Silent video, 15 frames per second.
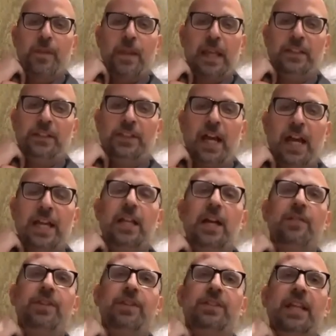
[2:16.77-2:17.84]
inside
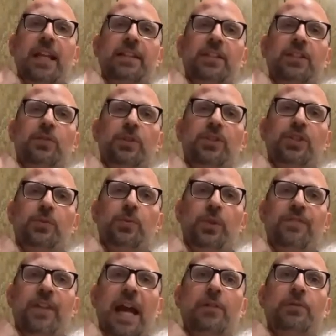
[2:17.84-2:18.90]
of the sentence, which is "we
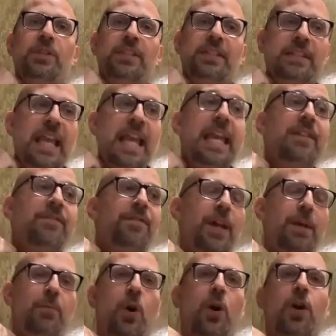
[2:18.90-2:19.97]
vow to save
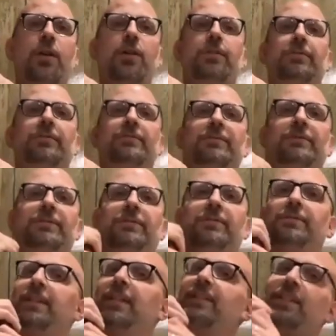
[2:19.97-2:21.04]
them all."
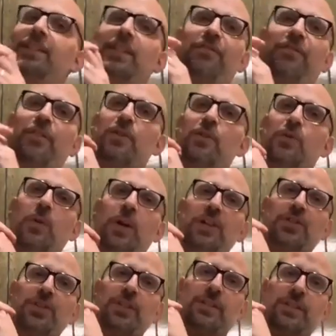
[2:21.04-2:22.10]
It's a difficult
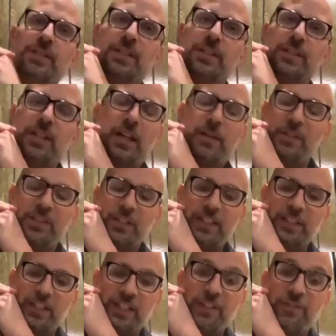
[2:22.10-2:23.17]
question. I mean,
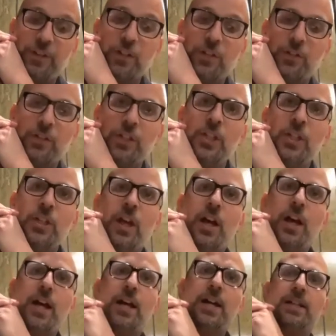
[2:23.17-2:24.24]
it's a difficult
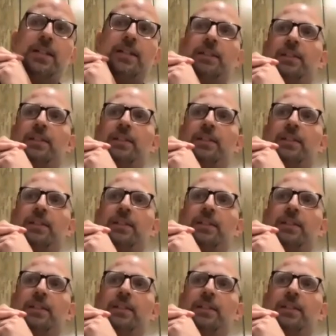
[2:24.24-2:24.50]
uh,